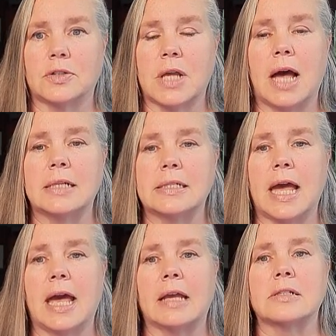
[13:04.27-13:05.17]

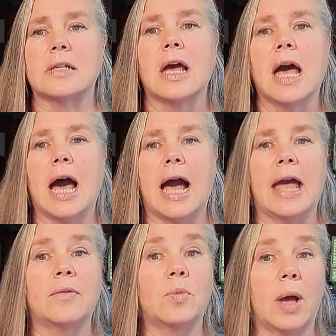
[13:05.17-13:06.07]
contacts, I
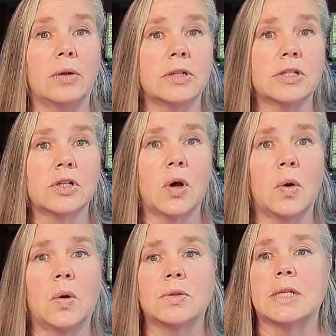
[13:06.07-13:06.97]
have wellness
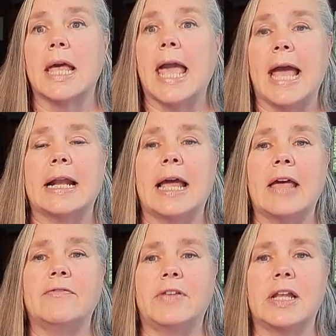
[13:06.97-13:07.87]
goals, and I
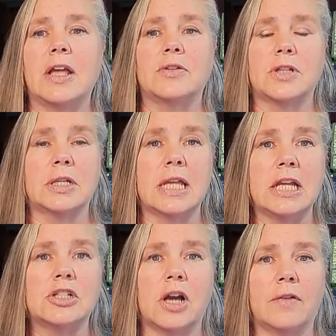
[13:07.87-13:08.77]
have videos on
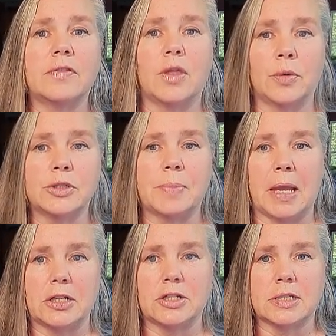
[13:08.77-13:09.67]
each of those
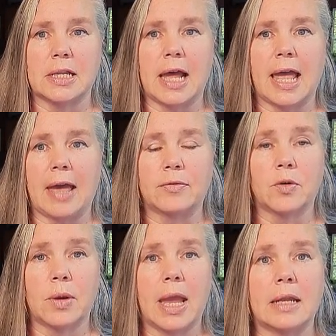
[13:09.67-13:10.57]
pages that I have
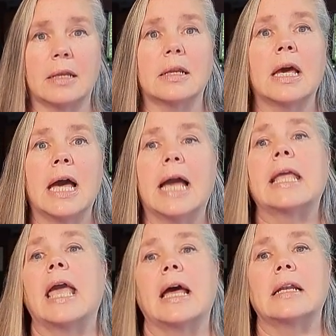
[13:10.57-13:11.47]
created.
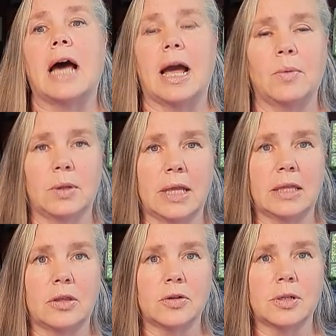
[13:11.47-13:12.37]
Again, I will
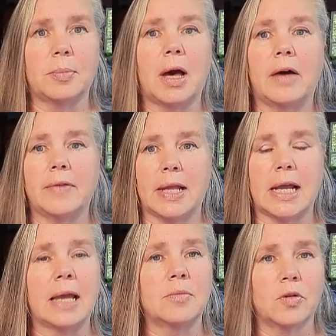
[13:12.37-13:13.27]
link those above, and
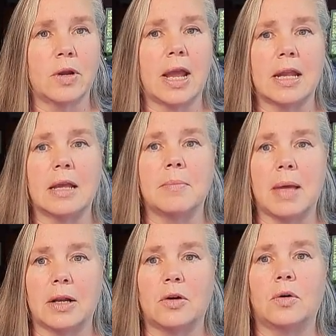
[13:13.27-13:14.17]
I am creating a
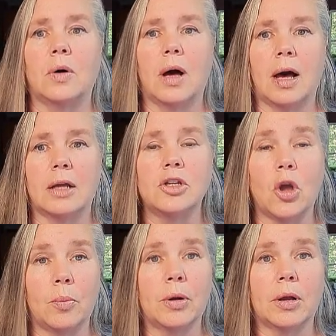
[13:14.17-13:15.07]
medical
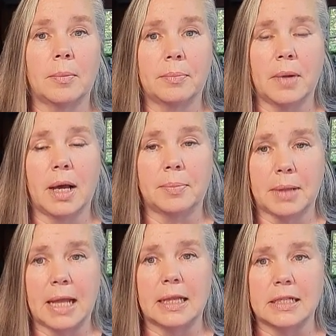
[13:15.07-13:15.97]
notebook
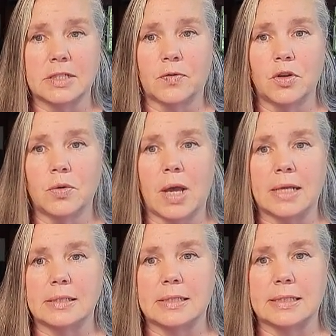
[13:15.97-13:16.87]
playlist for you
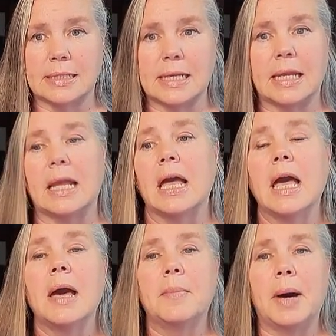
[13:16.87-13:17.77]
guys to see.
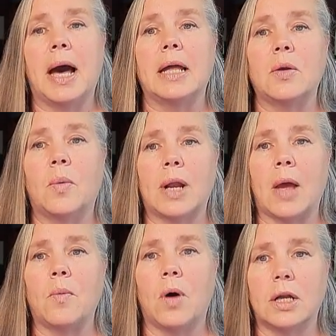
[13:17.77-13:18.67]
But what I
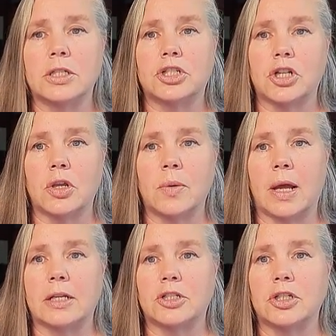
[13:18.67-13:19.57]
want to show you how
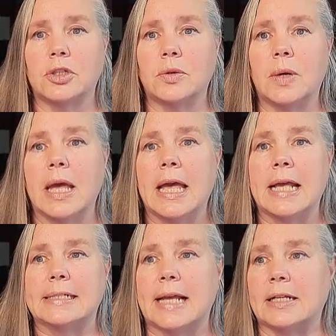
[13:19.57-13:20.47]
to do
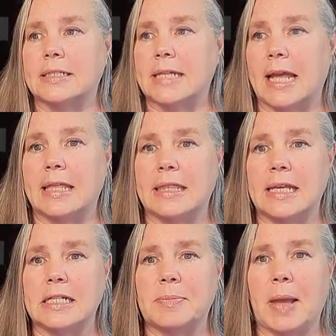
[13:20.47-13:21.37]
is how to take
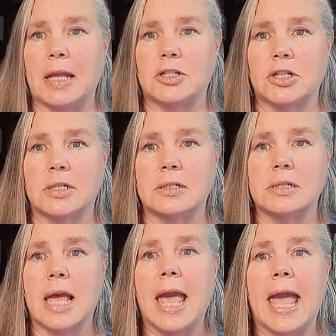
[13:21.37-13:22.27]
these pages
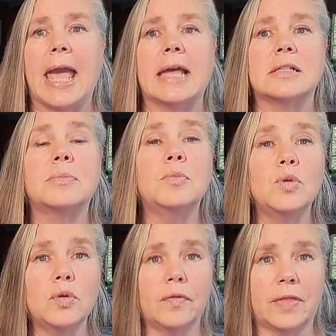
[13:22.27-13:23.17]
and
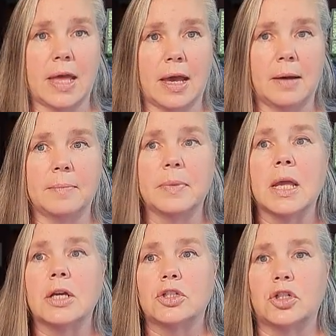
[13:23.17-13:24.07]
move them
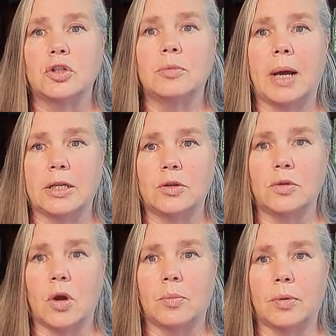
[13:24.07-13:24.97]
to my new
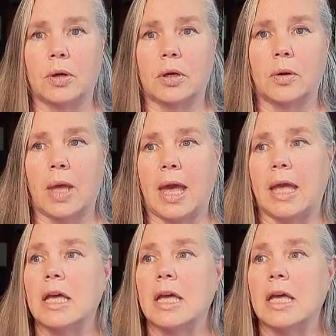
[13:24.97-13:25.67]
notebook, okay?